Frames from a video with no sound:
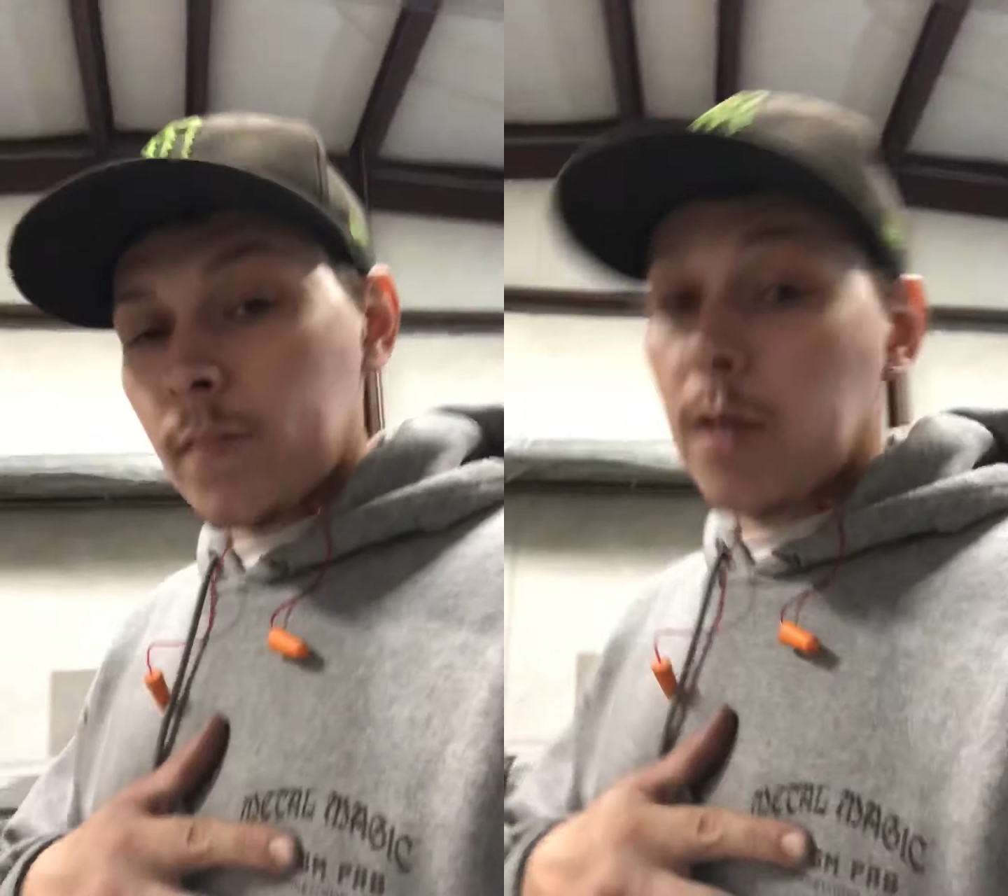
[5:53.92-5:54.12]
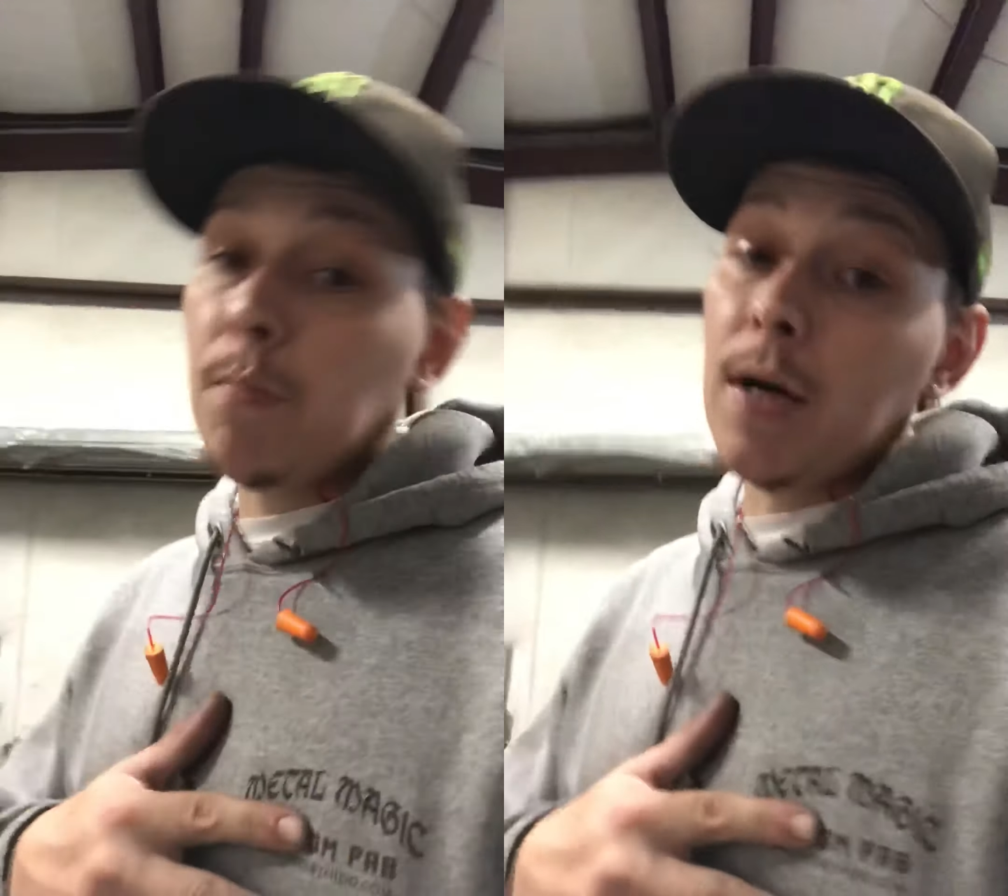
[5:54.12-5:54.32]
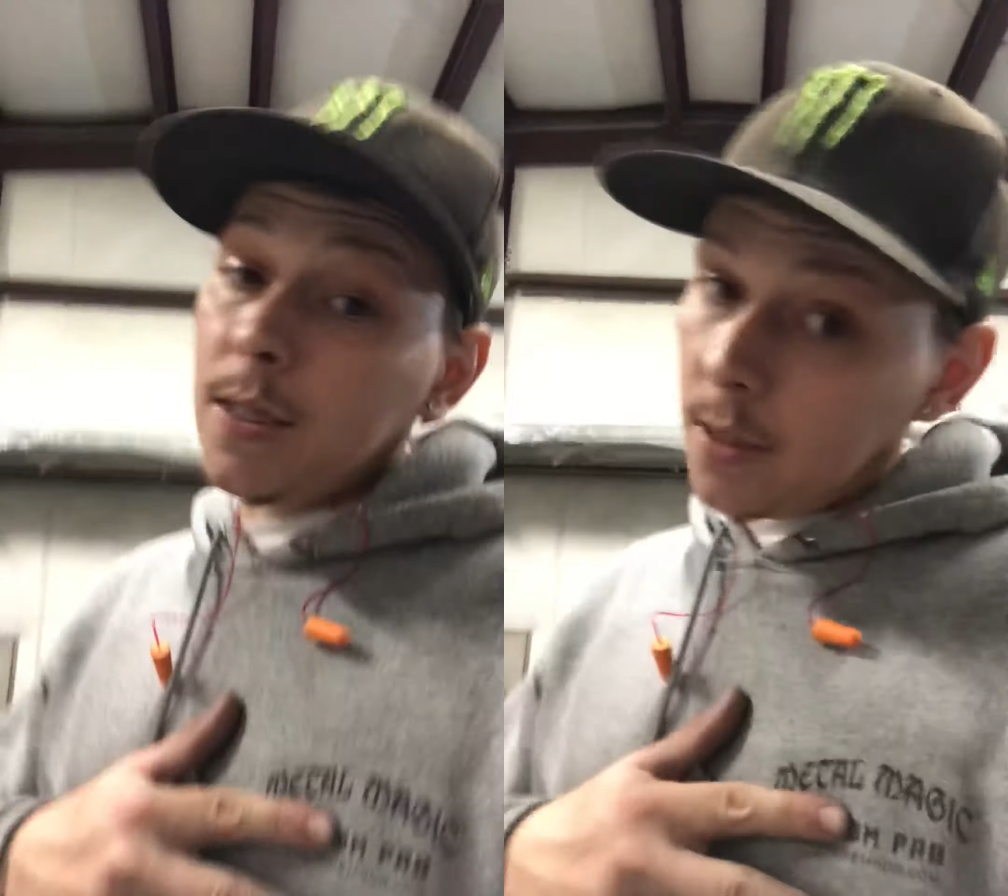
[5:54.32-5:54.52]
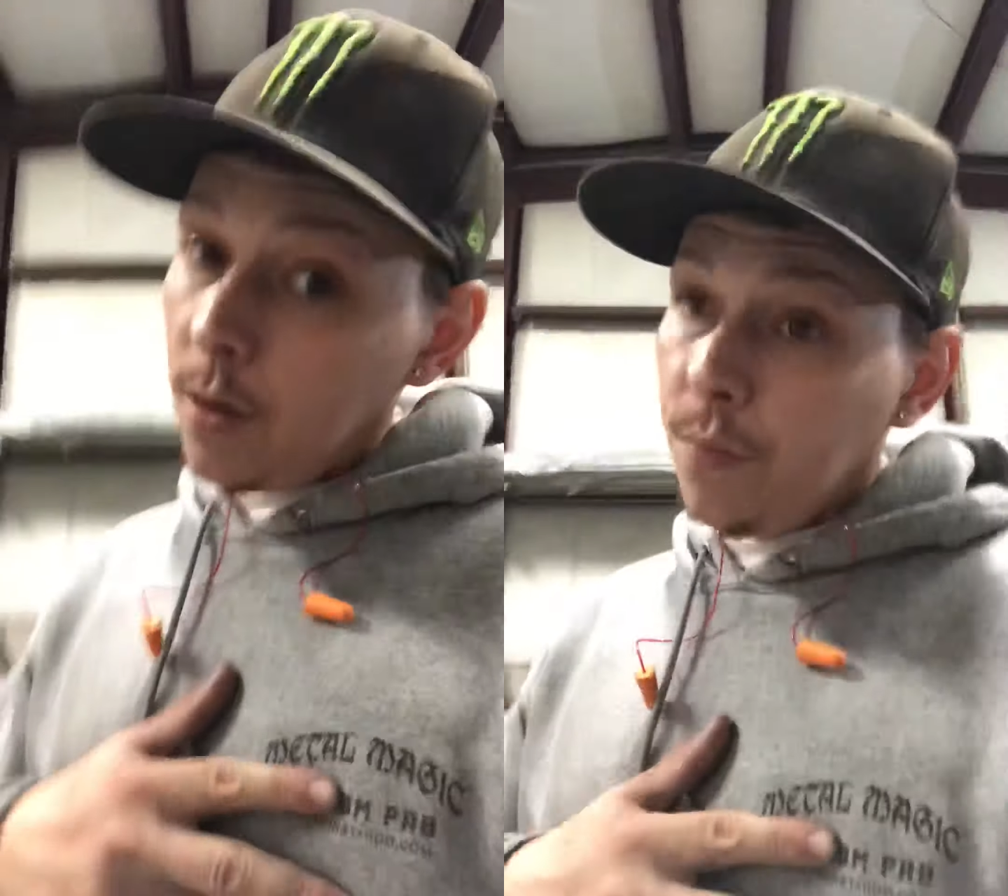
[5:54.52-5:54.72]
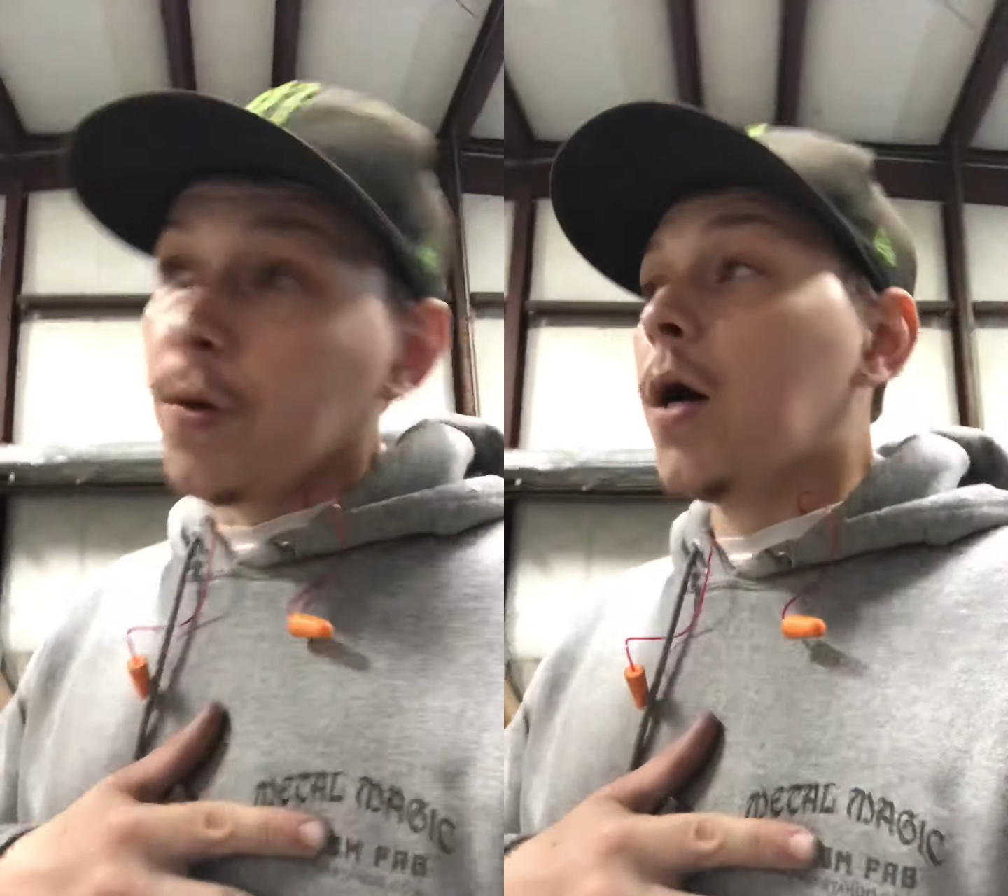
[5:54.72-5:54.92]

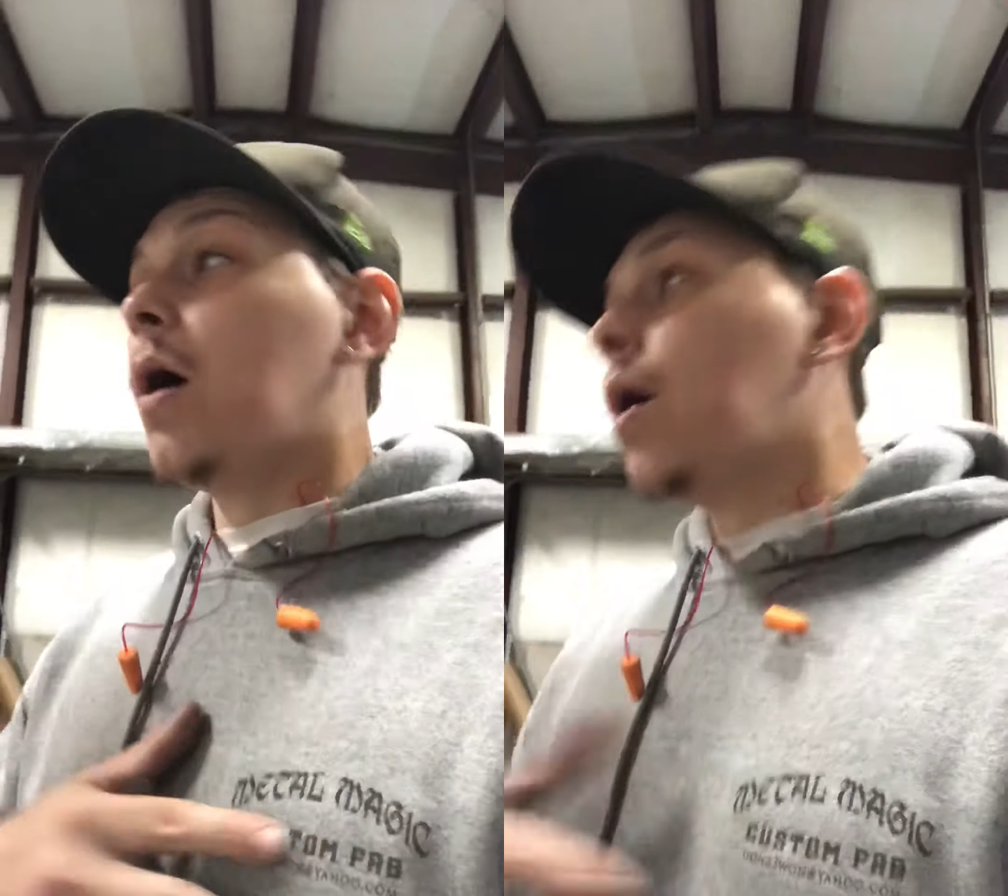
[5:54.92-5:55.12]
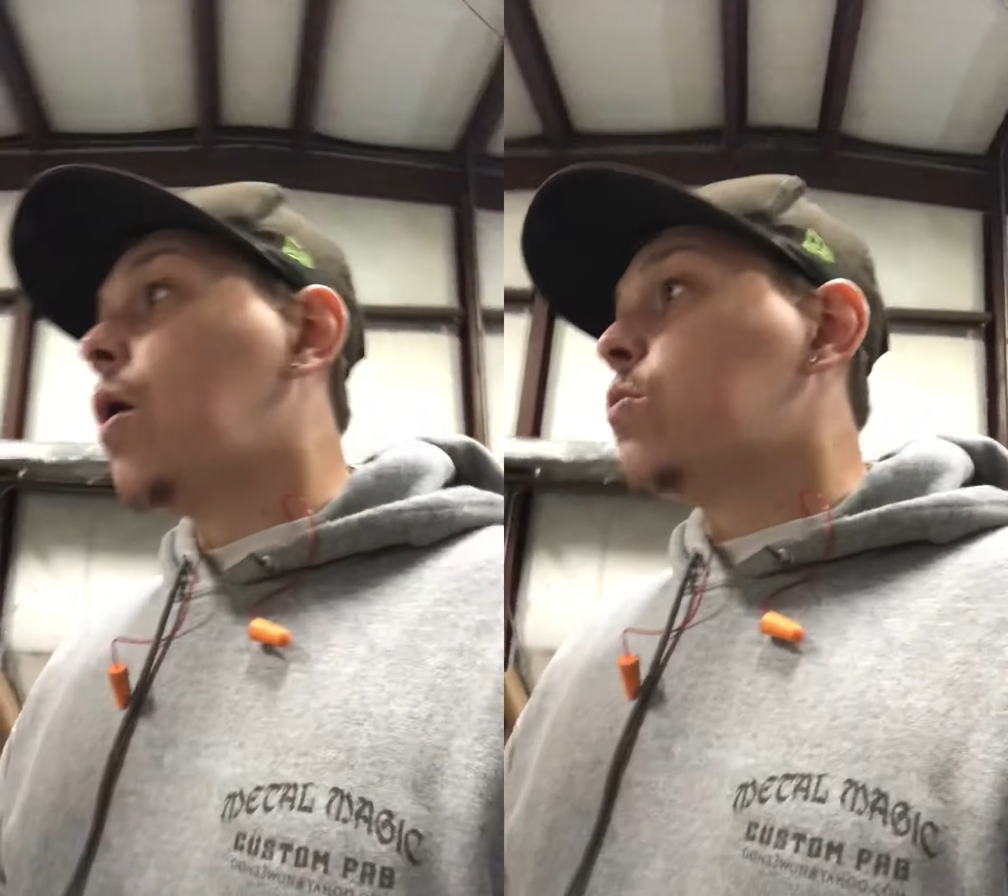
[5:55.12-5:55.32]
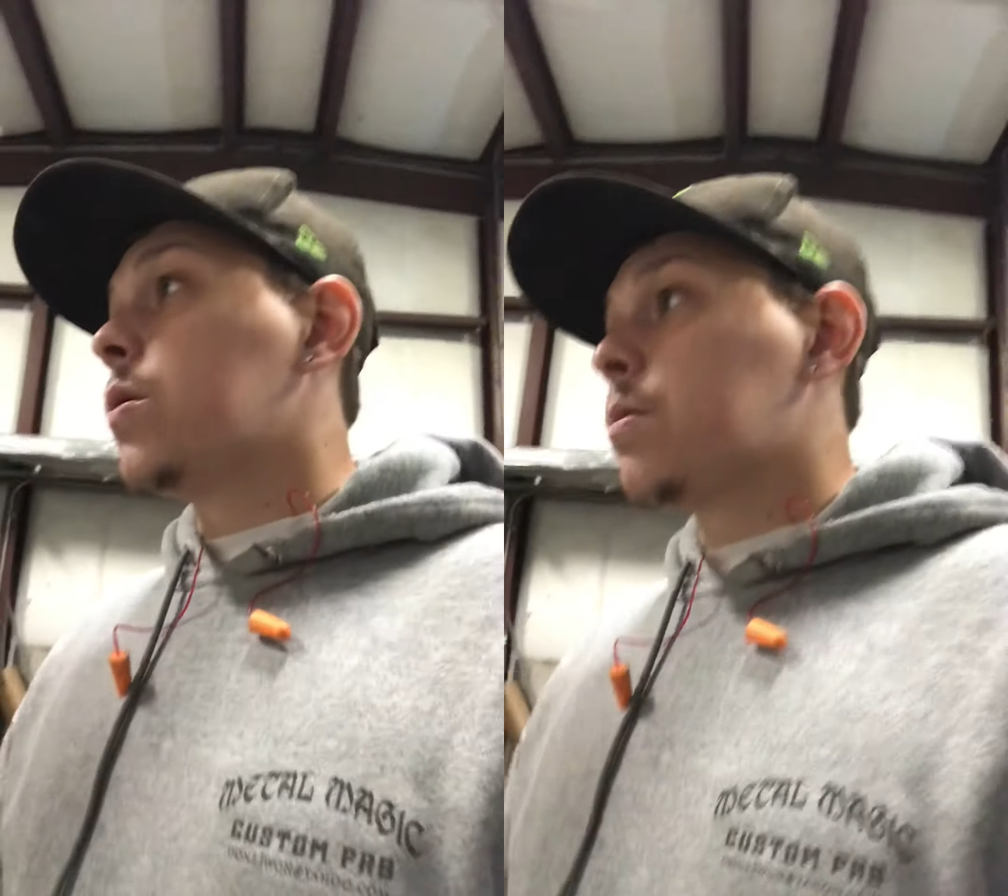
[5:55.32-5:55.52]
myself, went